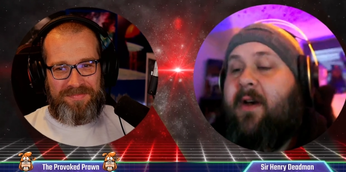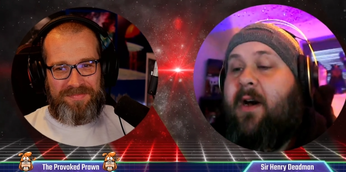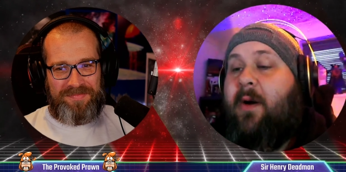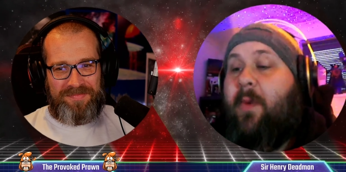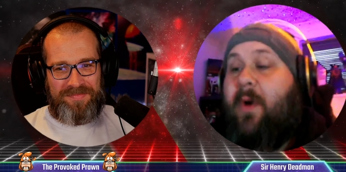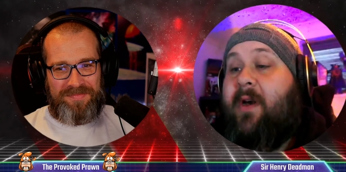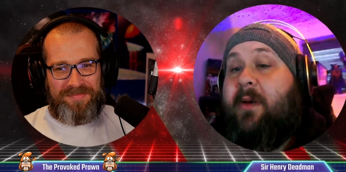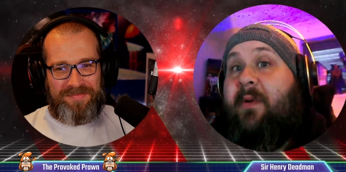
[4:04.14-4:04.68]
Speaker 1: are
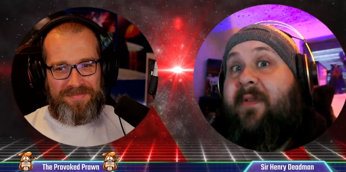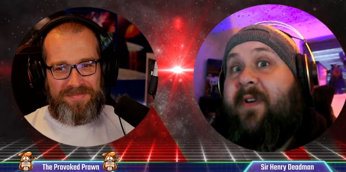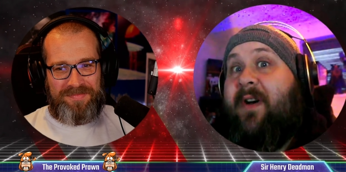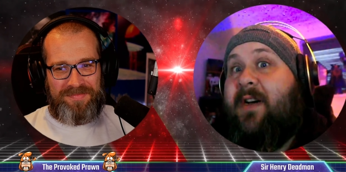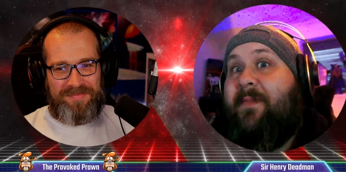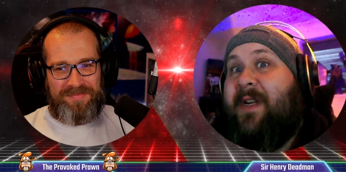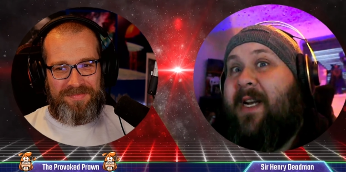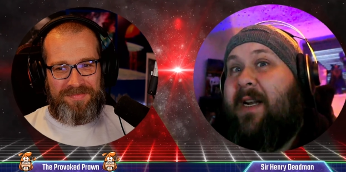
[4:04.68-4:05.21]
working with
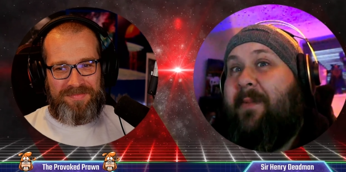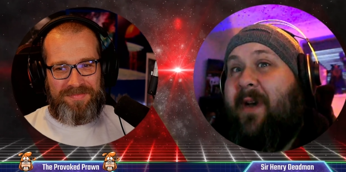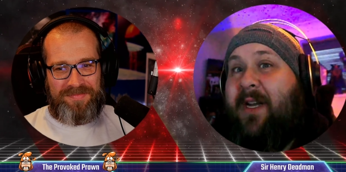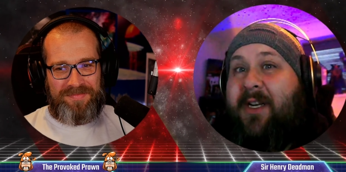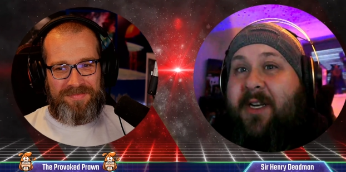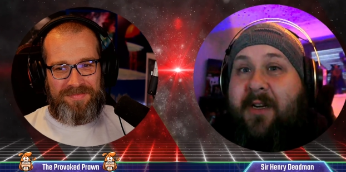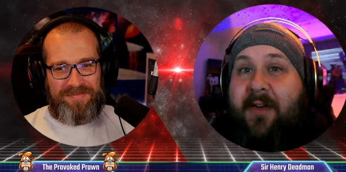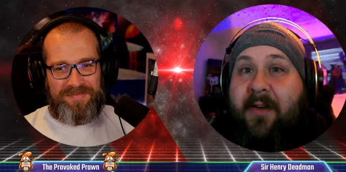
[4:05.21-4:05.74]
Aardman
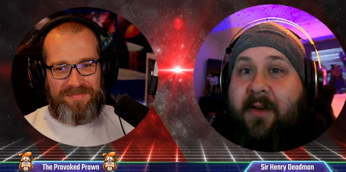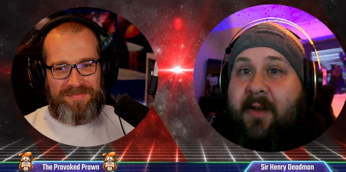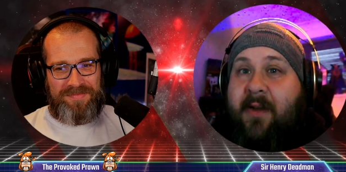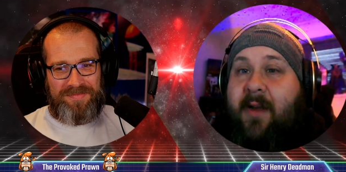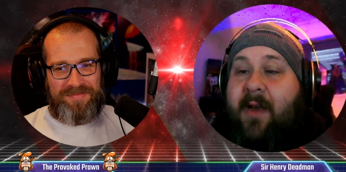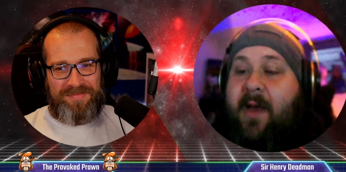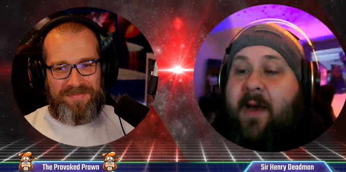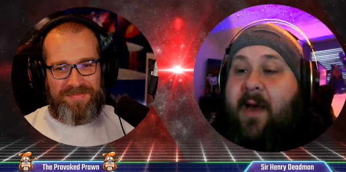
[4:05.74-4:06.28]
Animation,
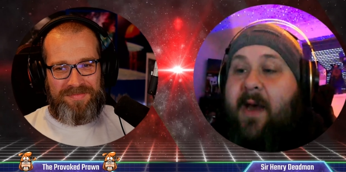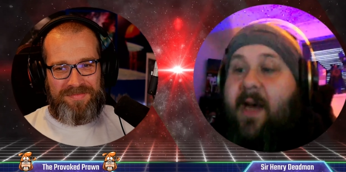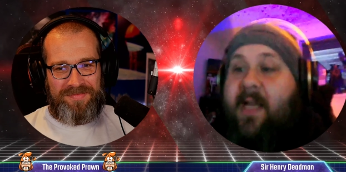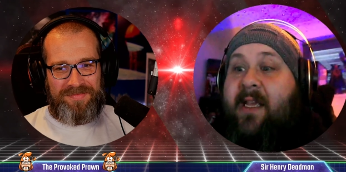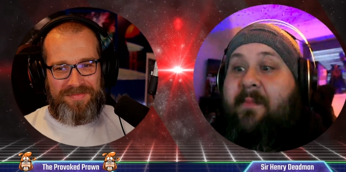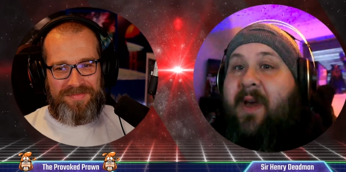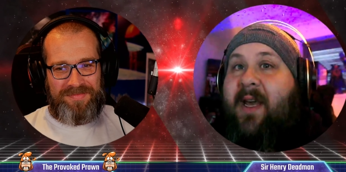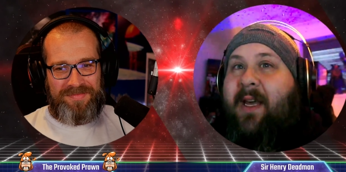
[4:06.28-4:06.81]

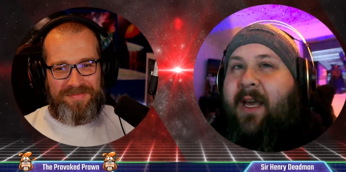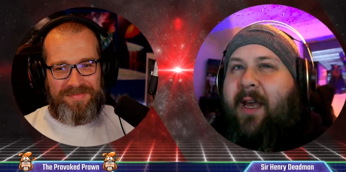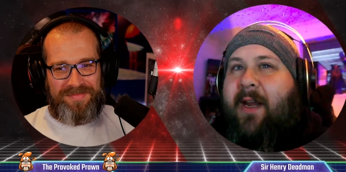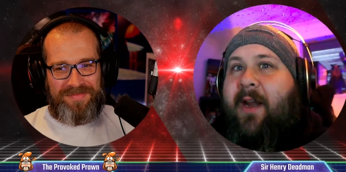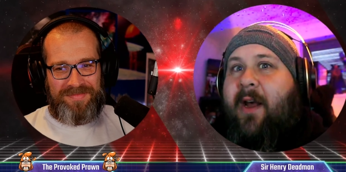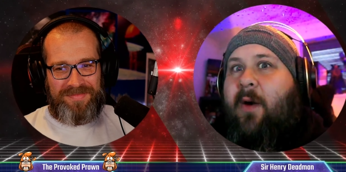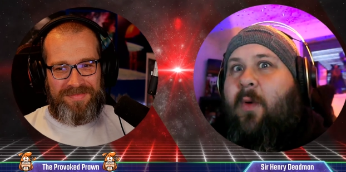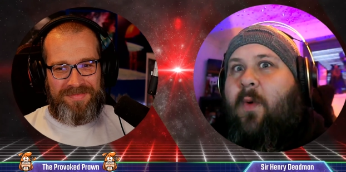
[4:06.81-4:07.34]
and they're
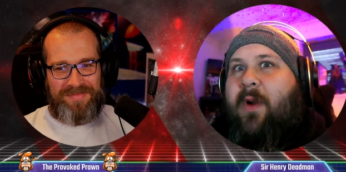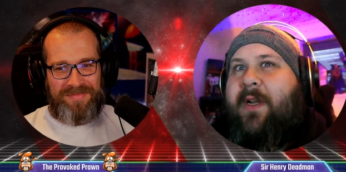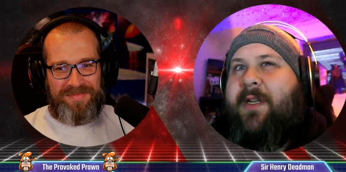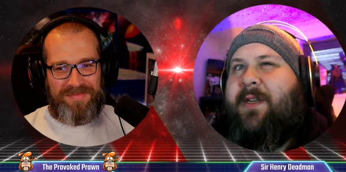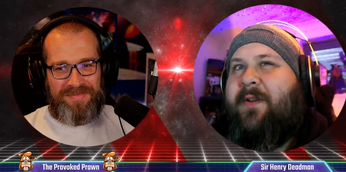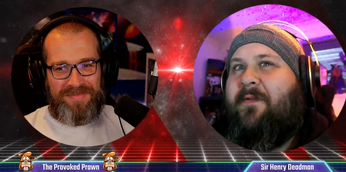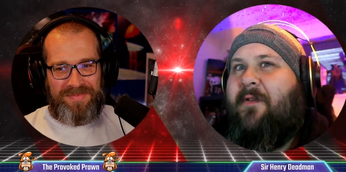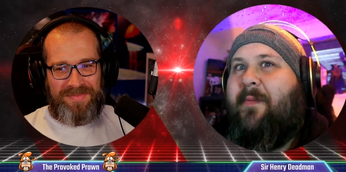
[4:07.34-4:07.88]
making a
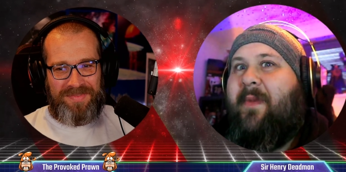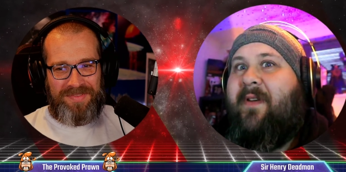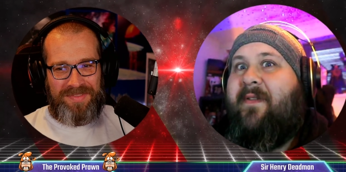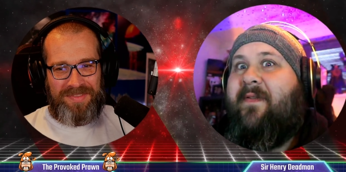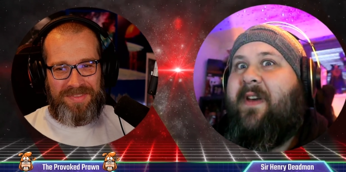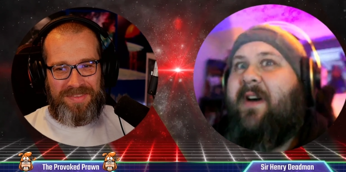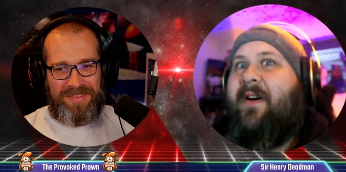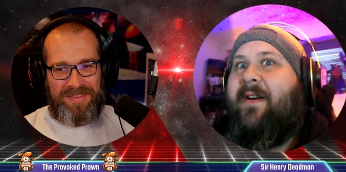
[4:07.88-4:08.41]
Wallace and Gromit
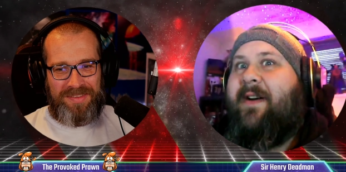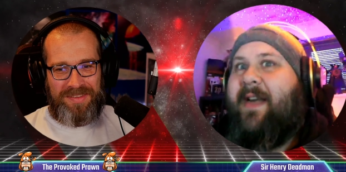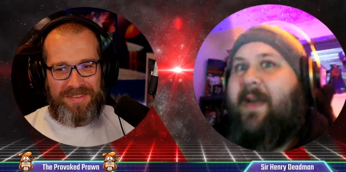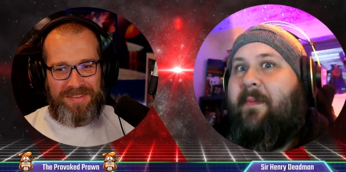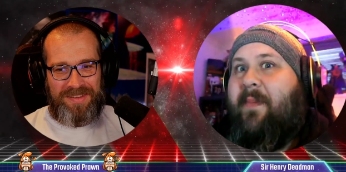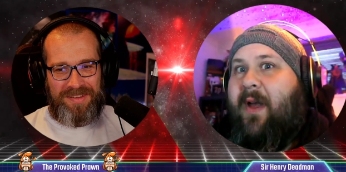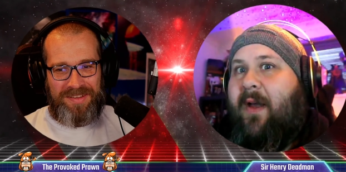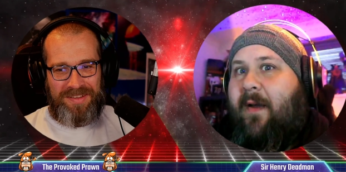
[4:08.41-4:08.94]
VR
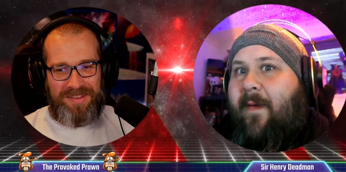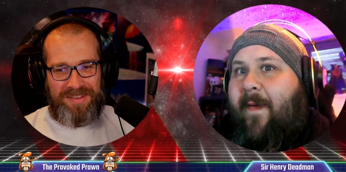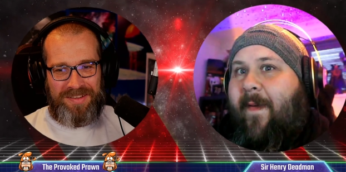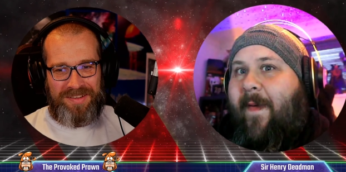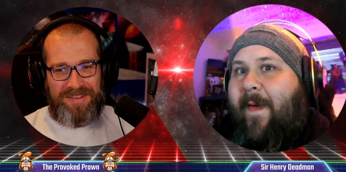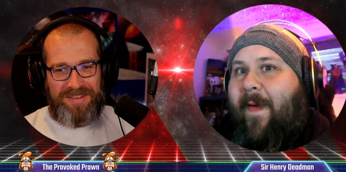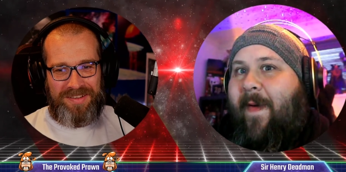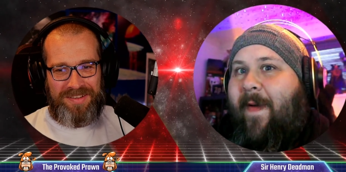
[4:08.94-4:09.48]
game
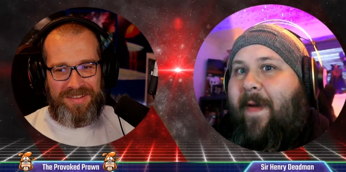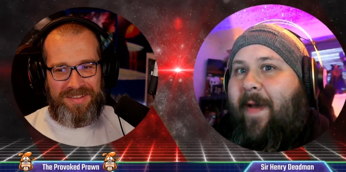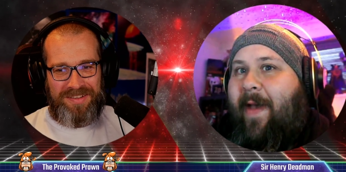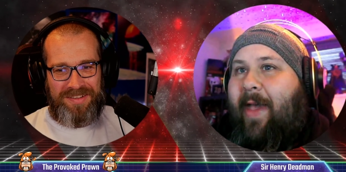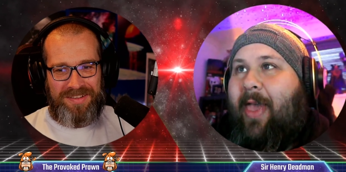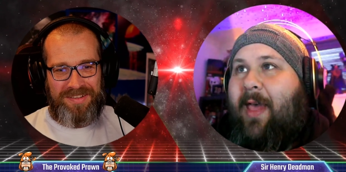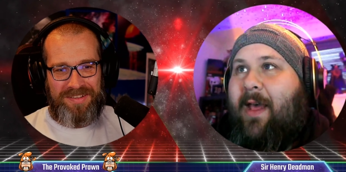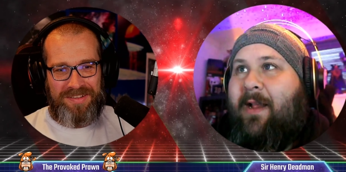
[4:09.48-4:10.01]

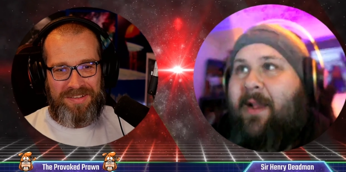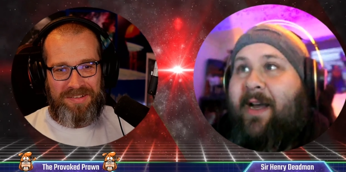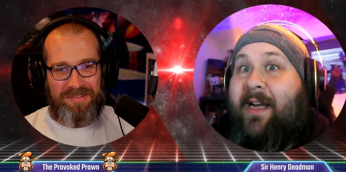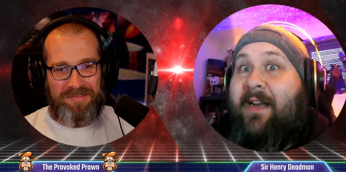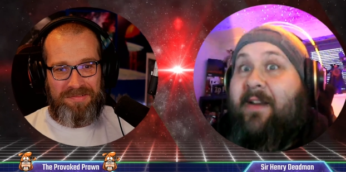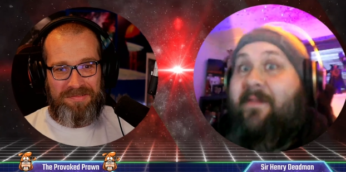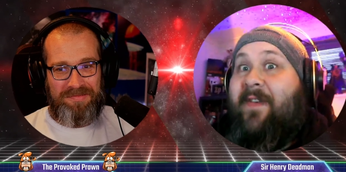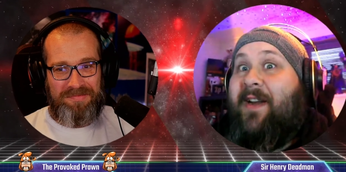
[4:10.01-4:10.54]
like
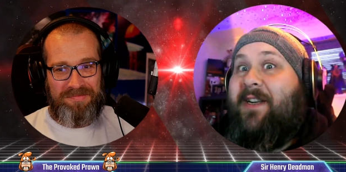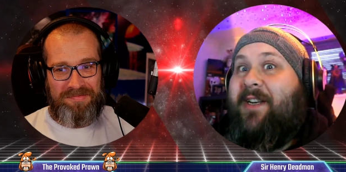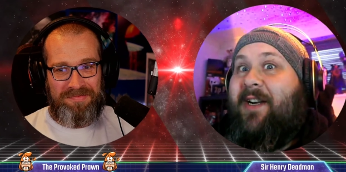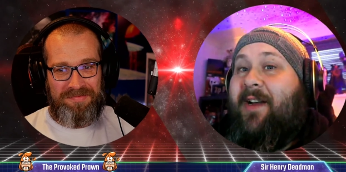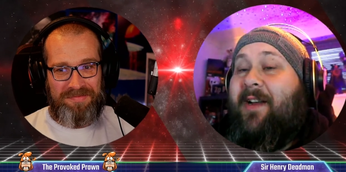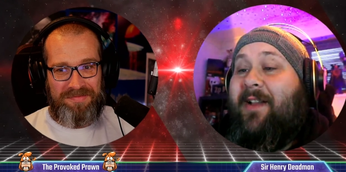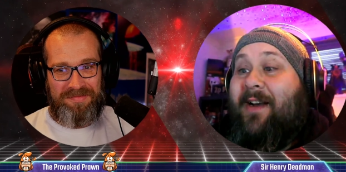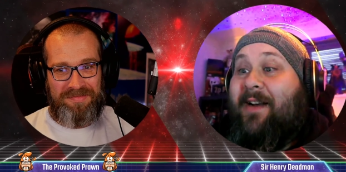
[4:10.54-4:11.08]
mm-hmm. an
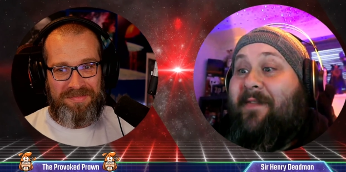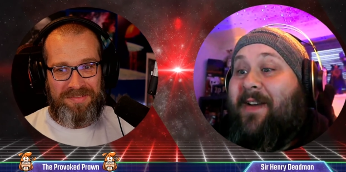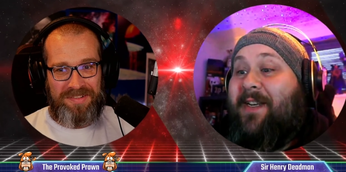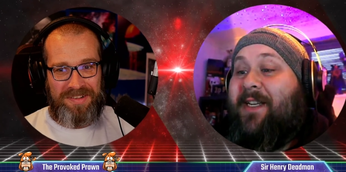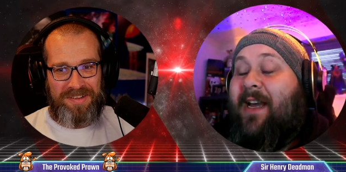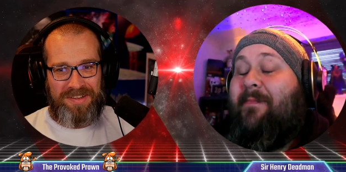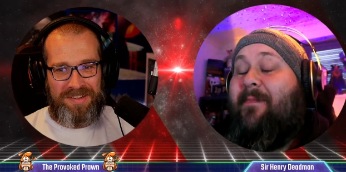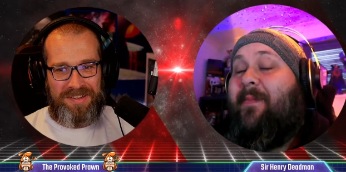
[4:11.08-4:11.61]
adventure, like an
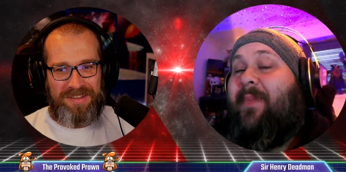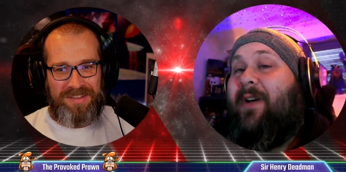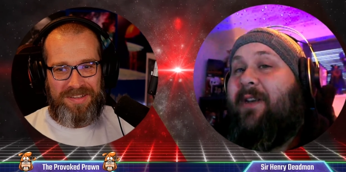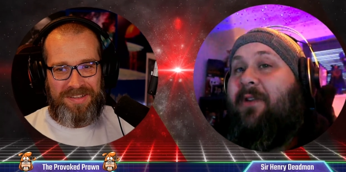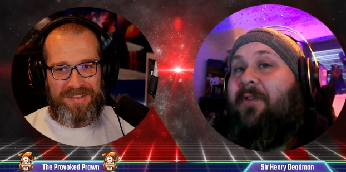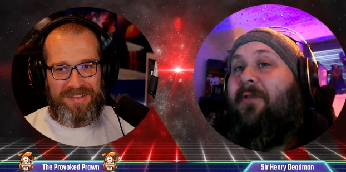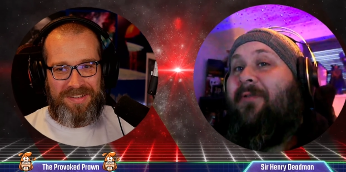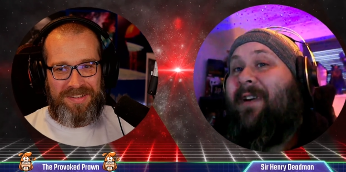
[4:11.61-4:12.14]
adventure game, but
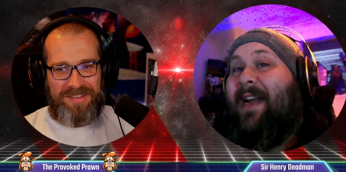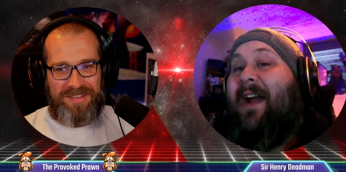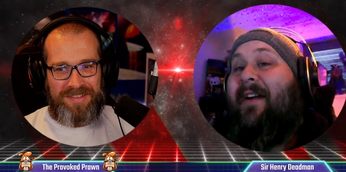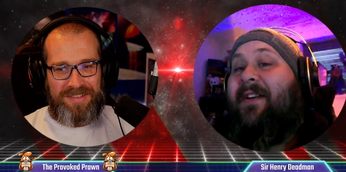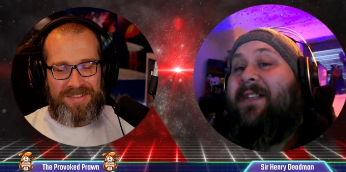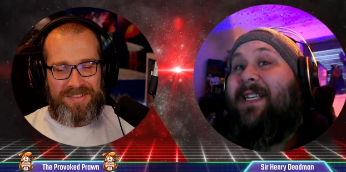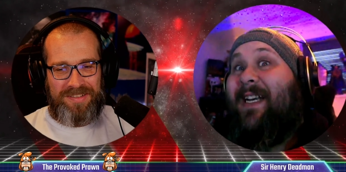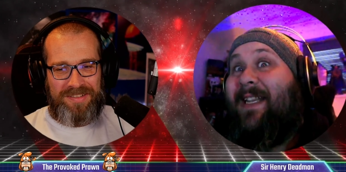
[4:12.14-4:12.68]
you're a
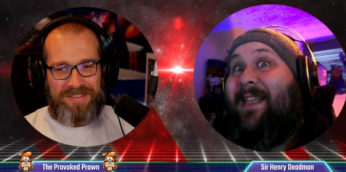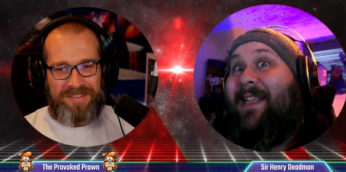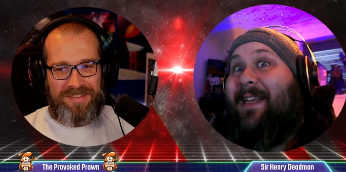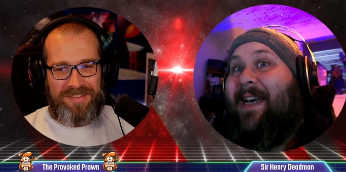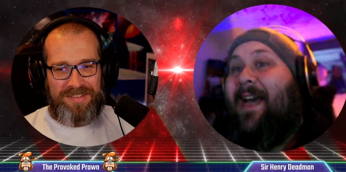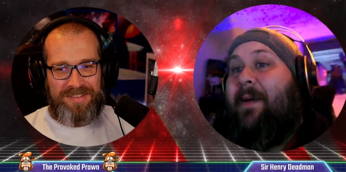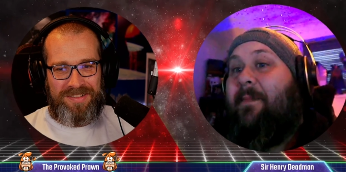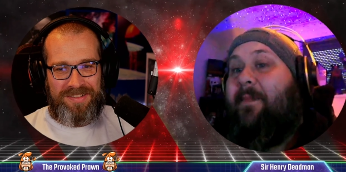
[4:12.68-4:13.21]
character in the
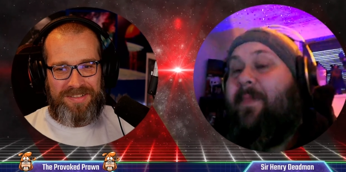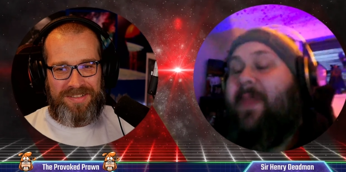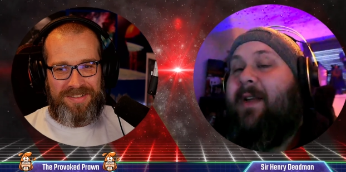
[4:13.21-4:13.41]
game.